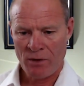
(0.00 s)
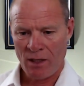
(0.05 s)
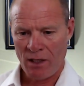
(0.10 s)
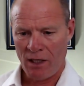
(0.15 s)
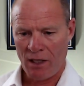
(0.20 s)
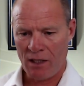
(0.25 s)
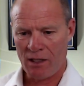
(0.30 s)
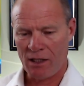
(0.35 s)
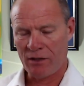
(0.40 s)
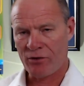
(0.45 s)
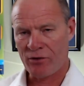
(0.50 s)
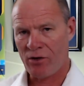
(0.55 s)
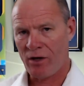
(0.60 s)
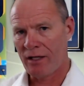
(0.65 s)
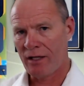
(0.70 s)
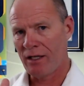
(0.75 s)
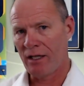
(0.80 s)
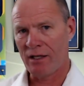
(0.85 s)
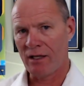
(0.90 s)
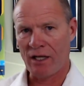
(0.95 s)
and then trying
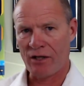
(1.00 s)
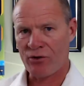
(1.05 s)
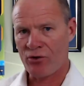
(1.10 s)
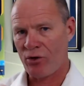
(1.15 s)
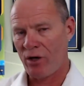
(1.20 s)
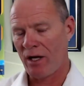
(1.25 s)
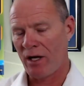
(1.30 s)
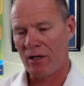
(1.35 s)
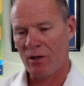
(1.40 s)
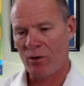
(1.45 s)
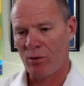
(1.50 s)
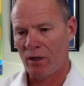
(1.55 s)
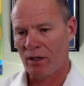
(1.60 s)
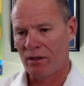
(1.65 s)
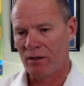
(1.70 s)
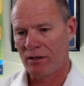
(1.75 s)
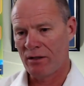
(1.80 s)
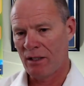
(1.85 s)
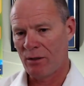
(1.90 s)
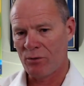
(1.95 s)
to get that trailer
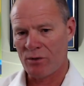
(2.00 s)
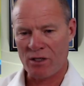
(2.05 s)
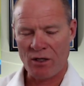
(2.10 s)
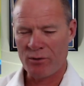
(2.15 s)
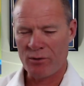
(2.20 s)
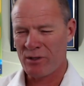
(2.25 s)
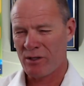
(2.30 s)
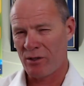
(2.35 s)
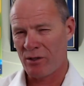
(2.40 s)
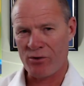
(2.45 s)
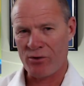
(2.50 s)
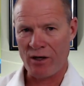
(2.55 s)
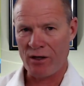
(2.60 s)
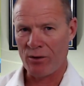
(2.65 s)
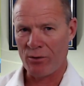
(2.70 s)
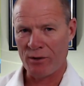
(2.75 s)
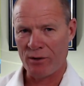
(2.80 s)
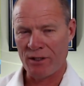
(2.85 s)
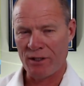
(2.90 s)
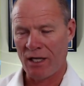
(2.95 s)
one, it was always the
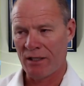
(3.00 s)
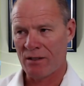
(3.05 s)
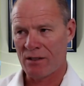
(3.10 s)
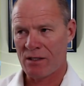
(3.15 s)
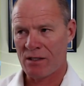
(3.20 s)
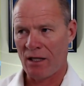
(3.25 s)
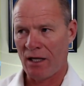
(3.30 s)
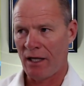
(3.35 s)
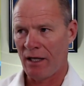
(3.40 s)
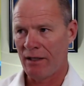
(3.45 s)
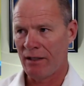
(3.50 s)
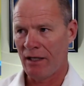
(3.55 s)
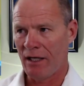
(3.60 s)
trailer one you had to slide.